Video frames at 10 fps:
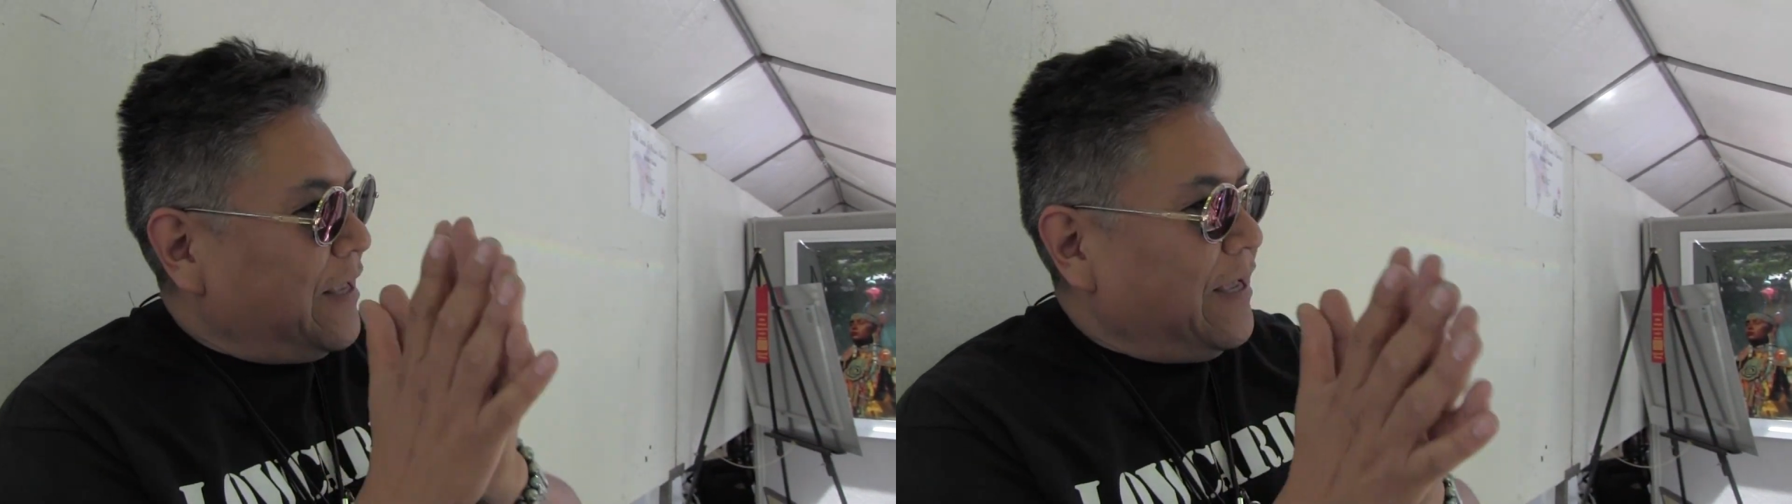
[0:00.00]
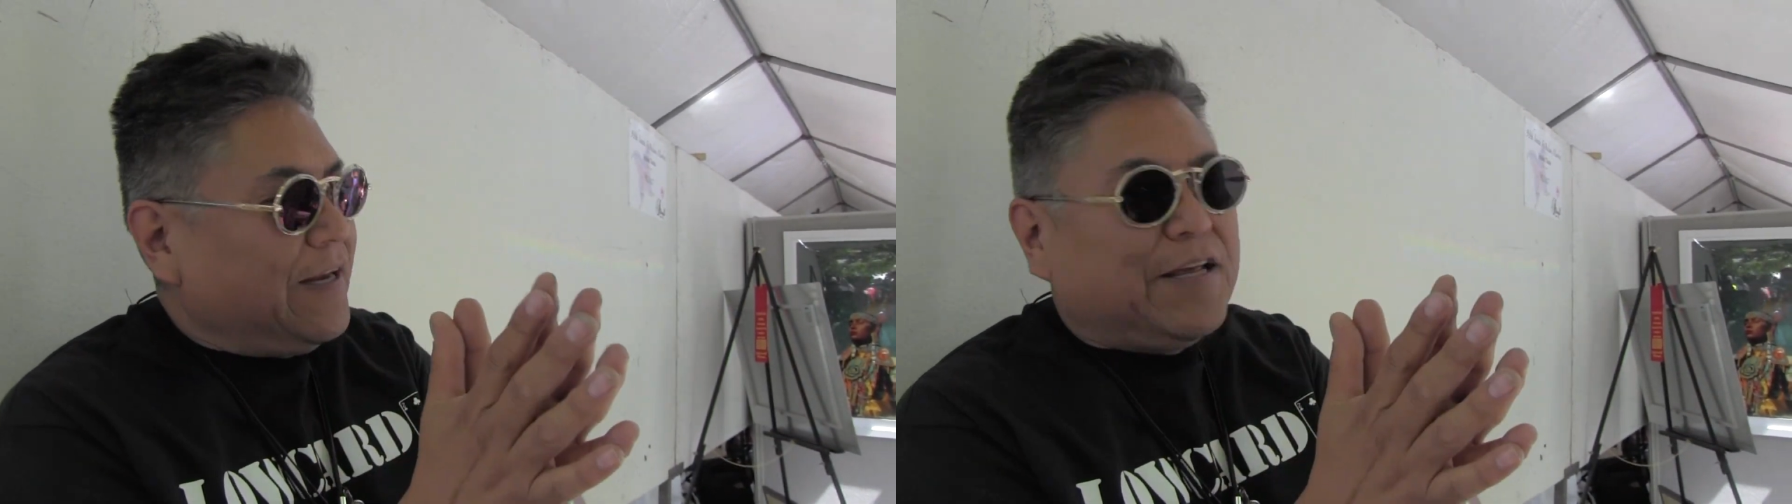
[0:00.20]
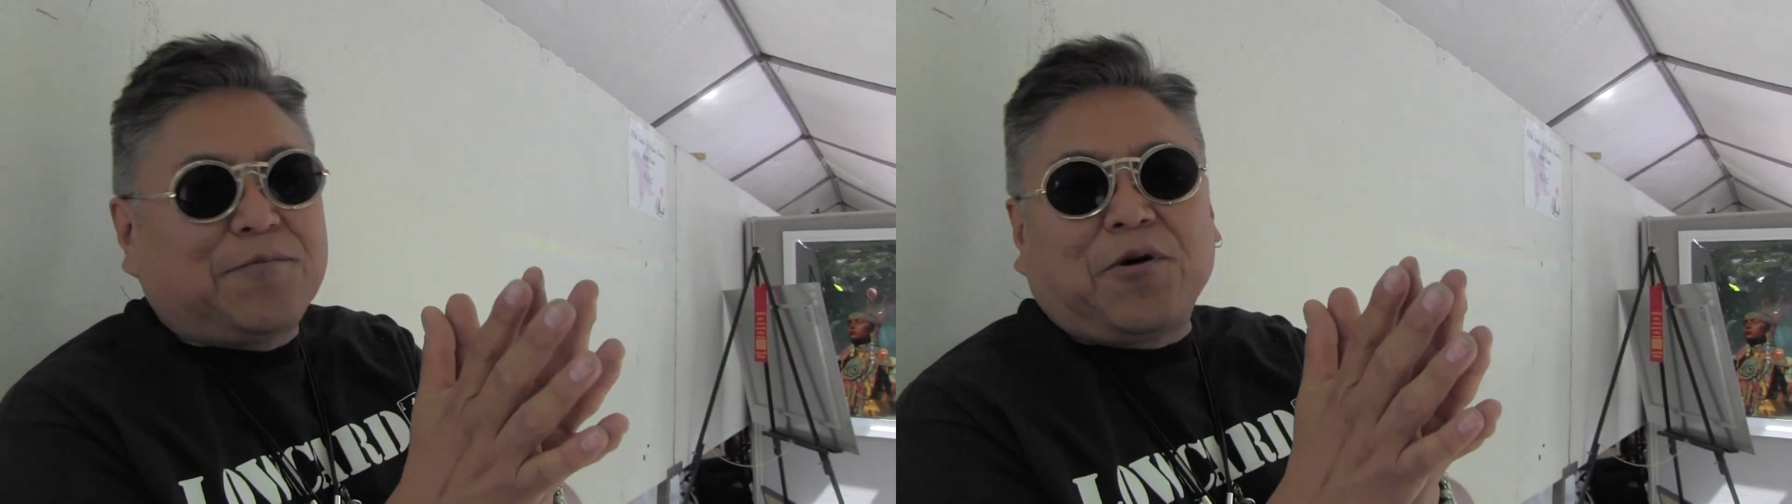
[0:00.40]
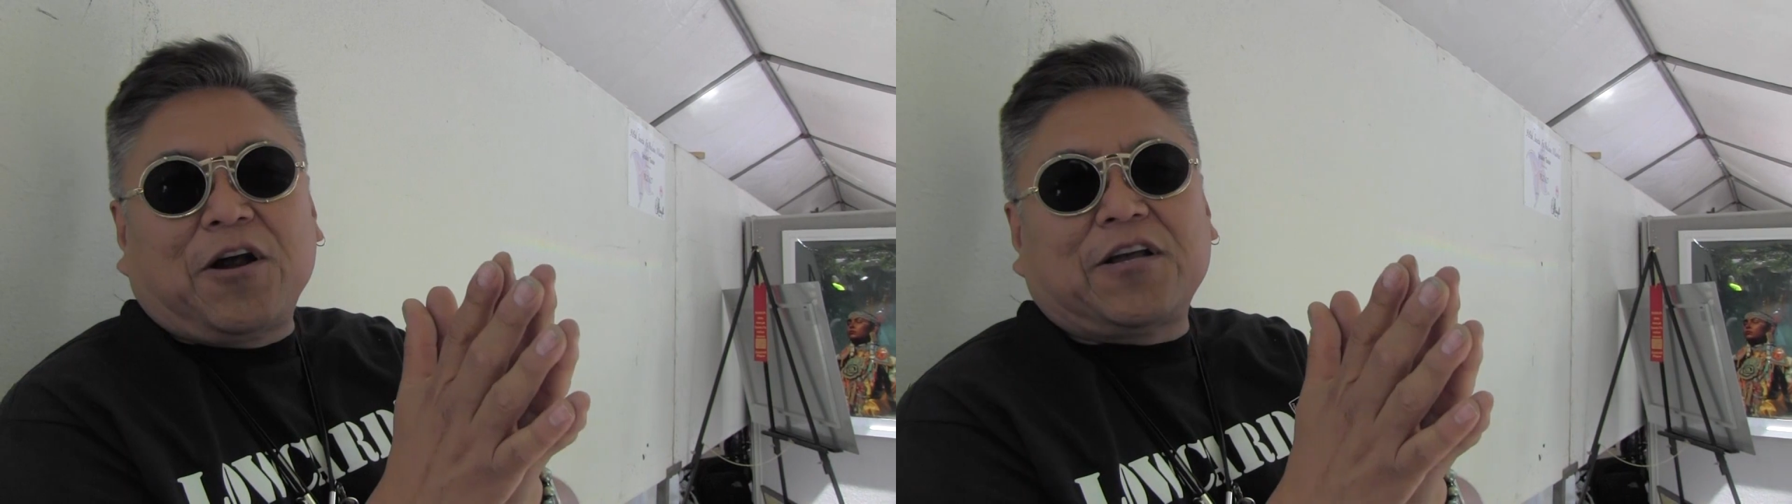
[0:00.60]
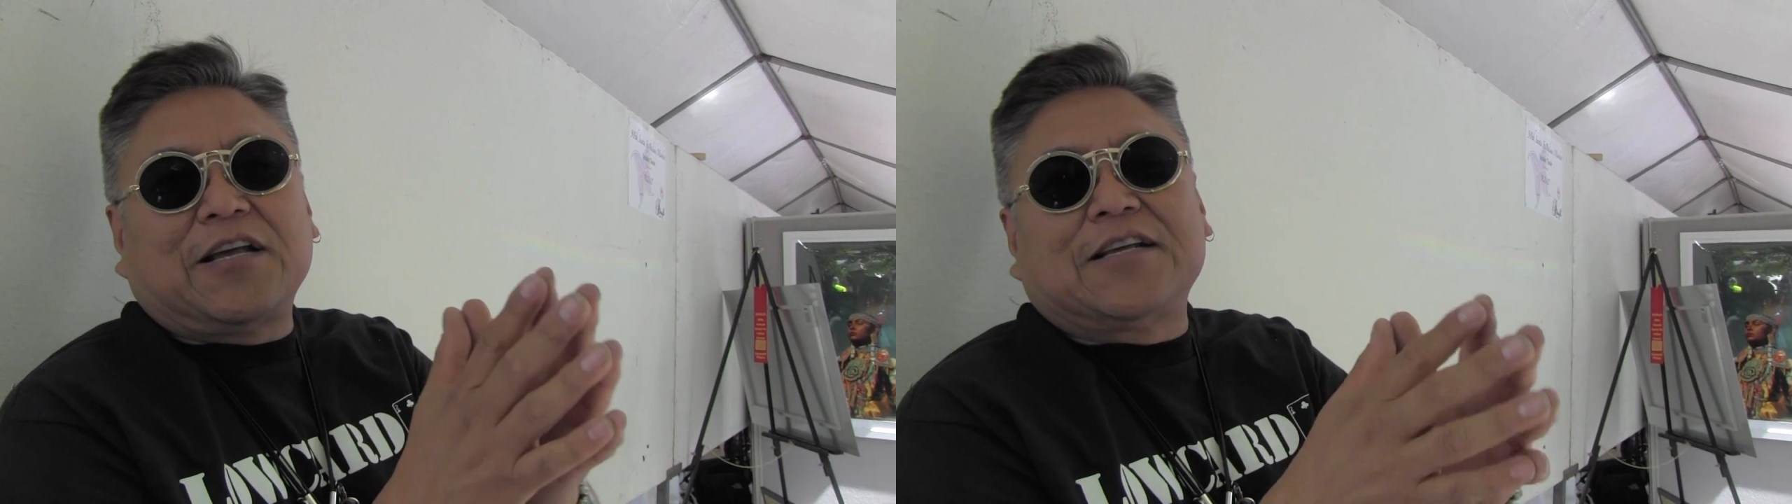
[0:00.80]
Indian
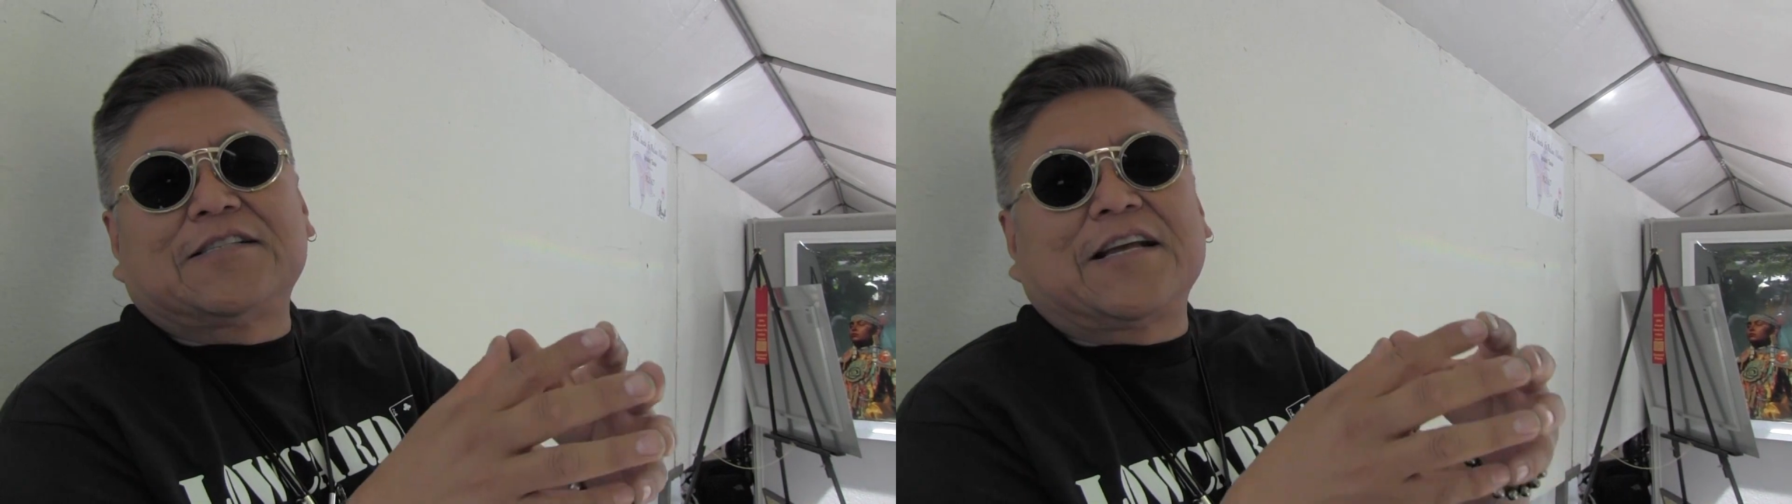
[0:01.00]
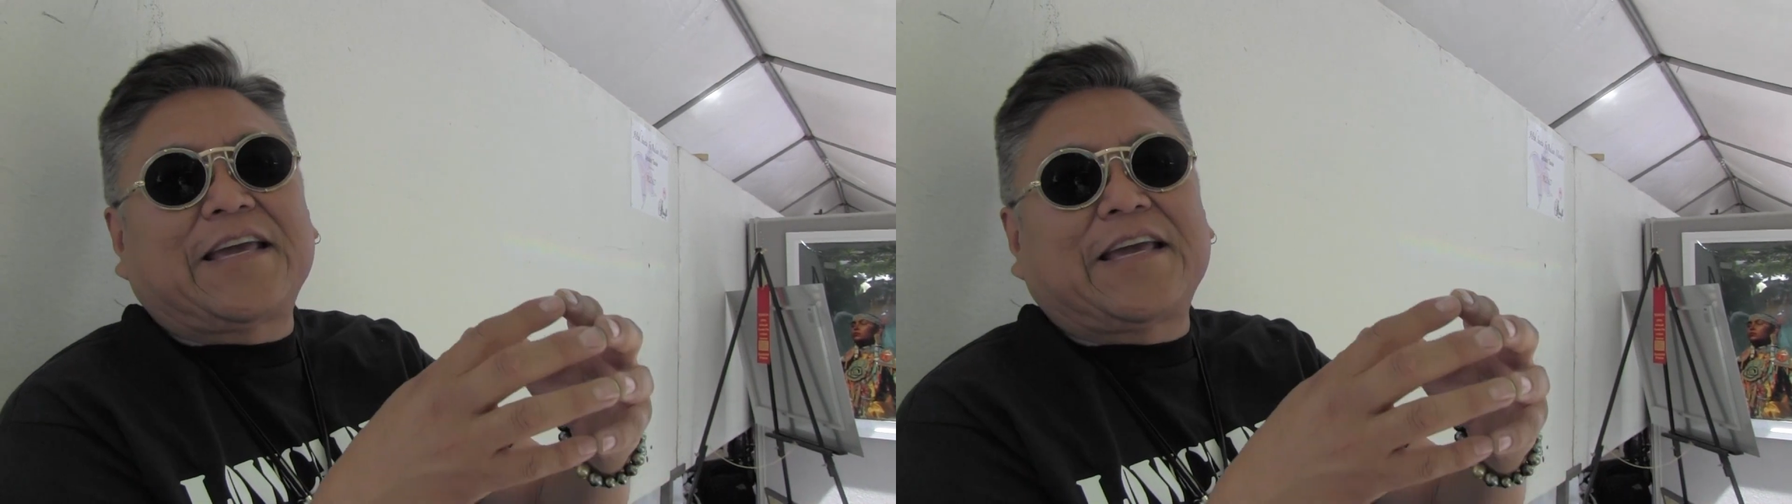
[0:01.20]
Market is